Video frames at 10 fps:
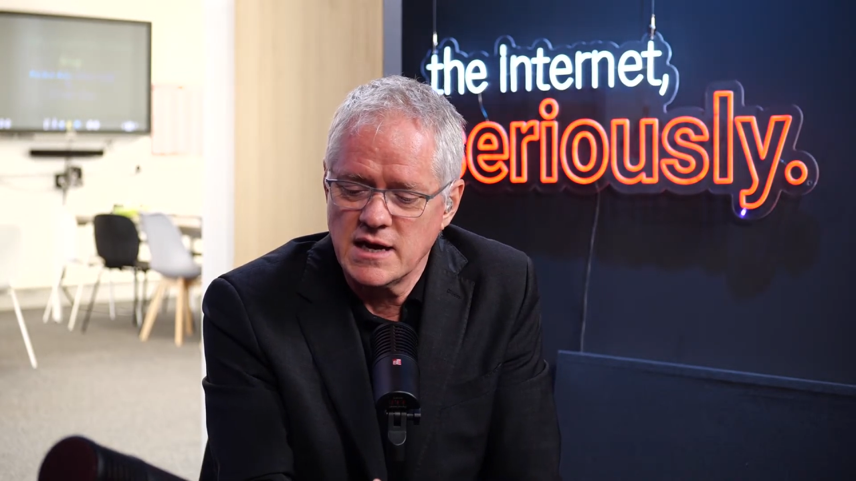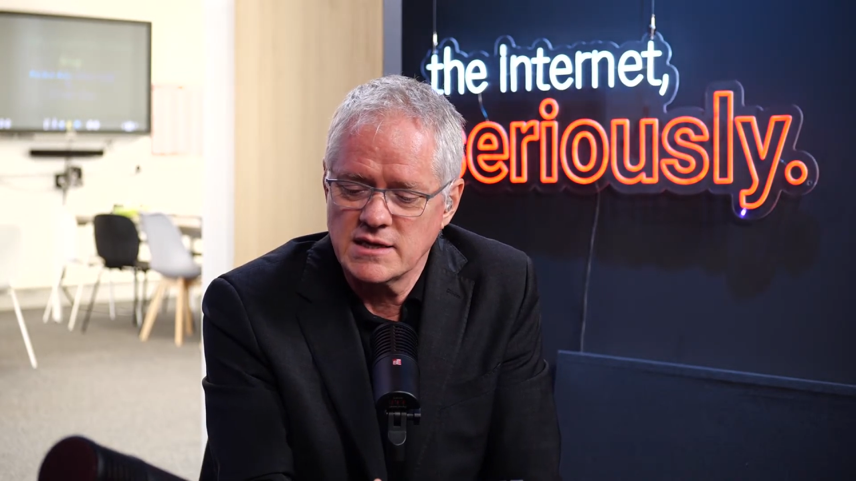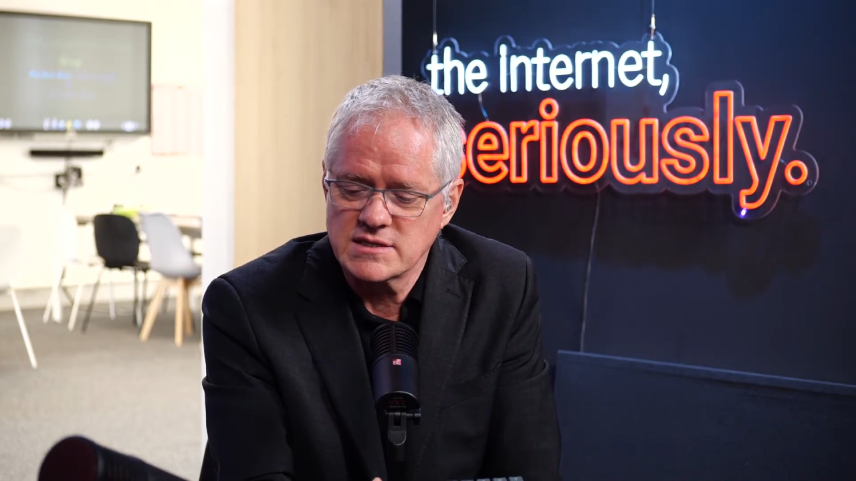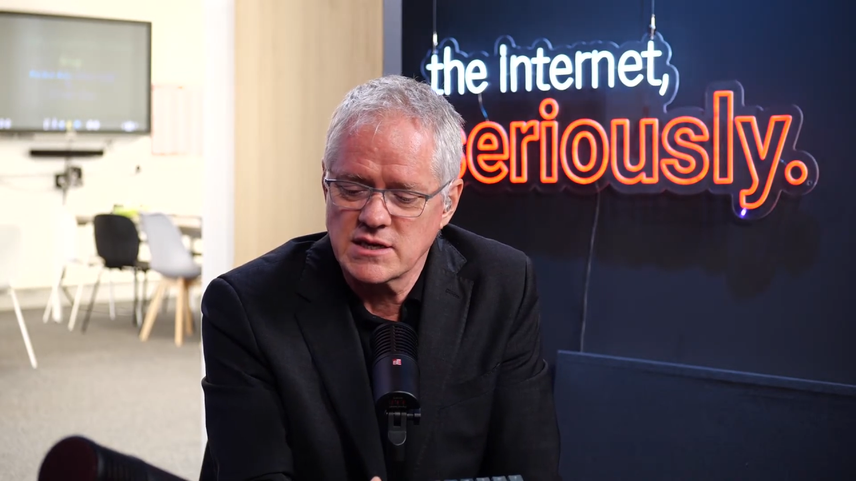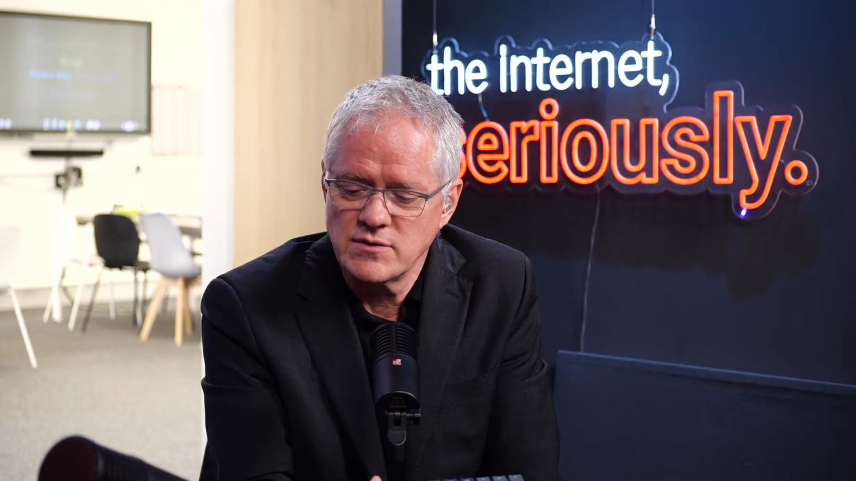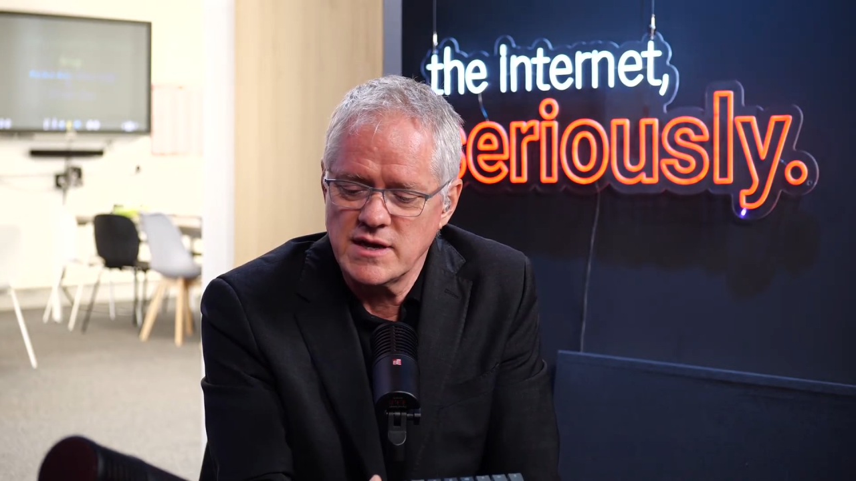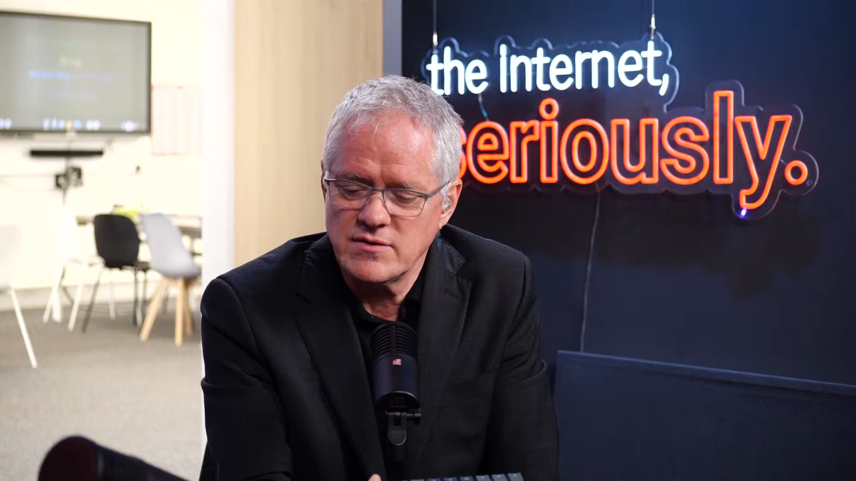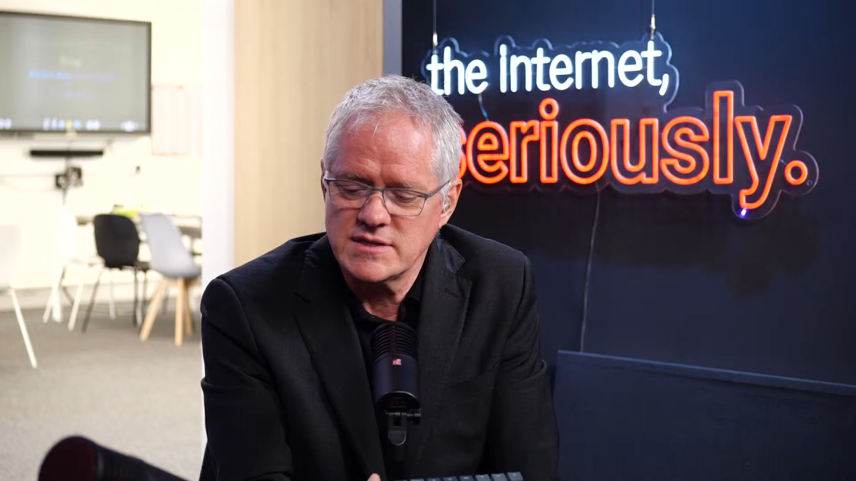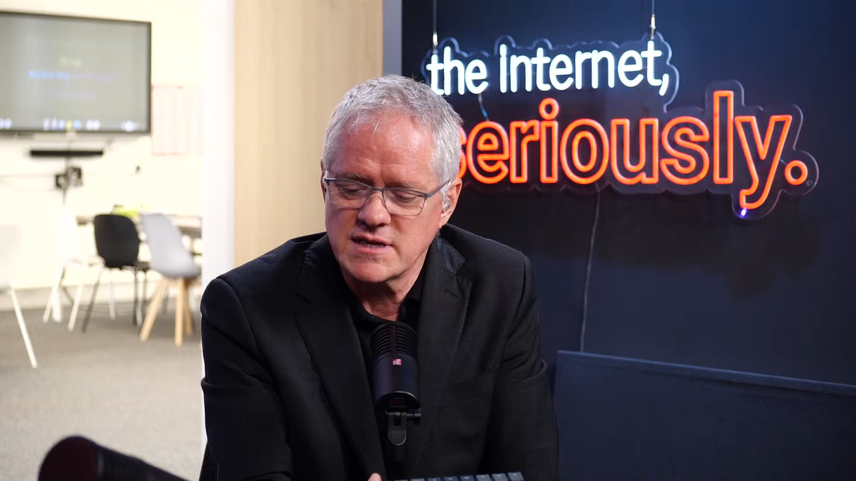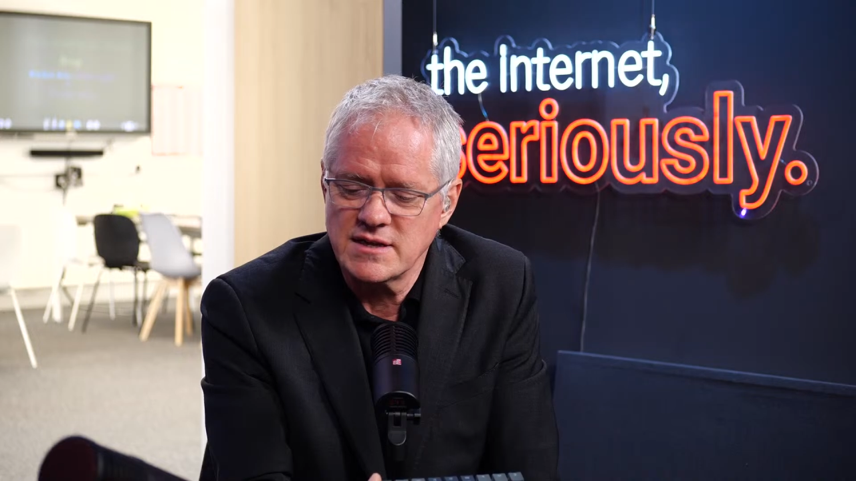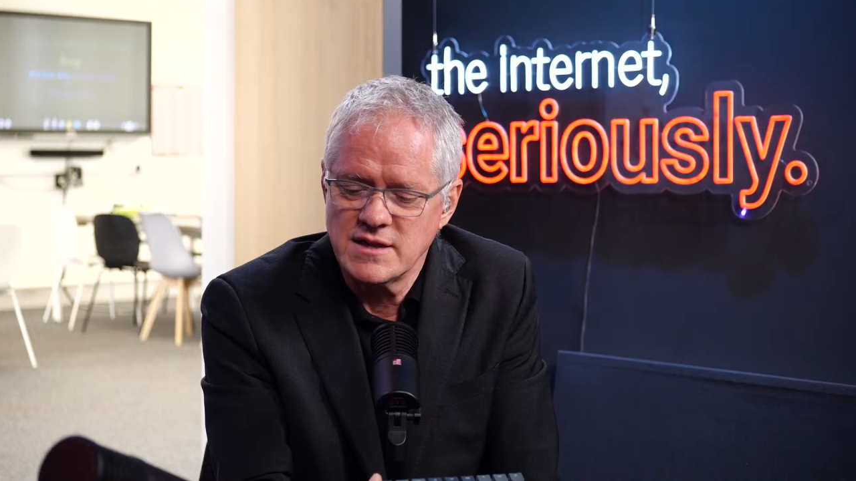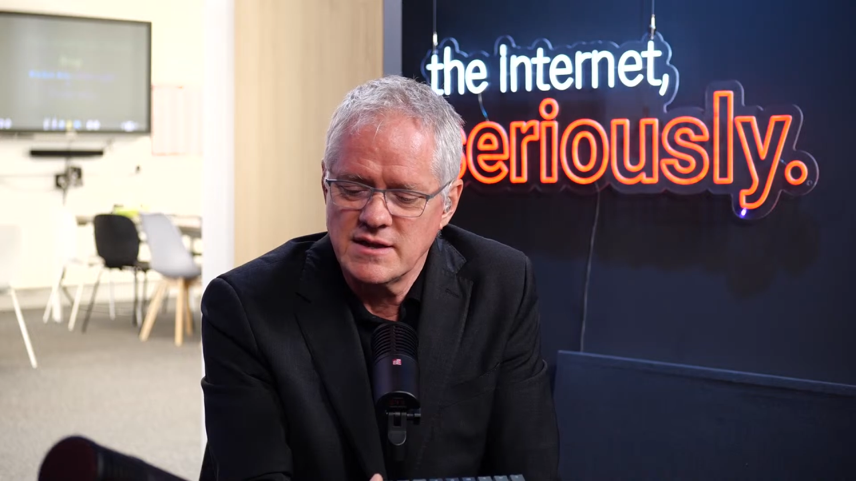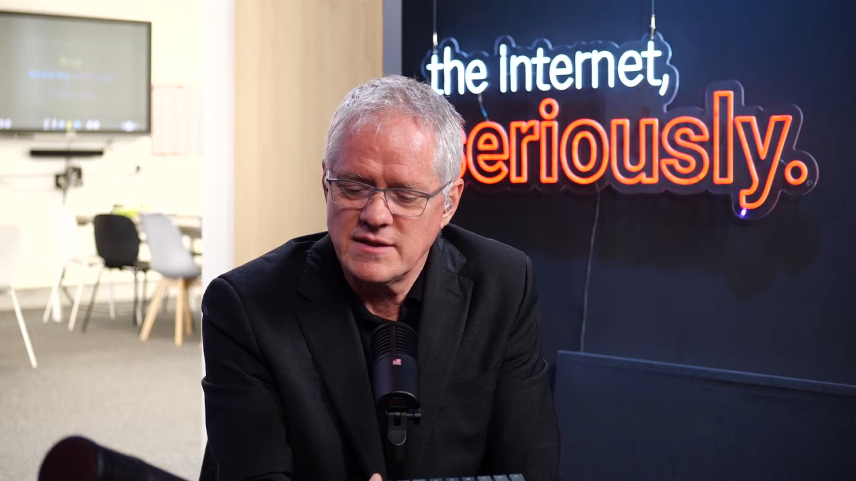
And so there is a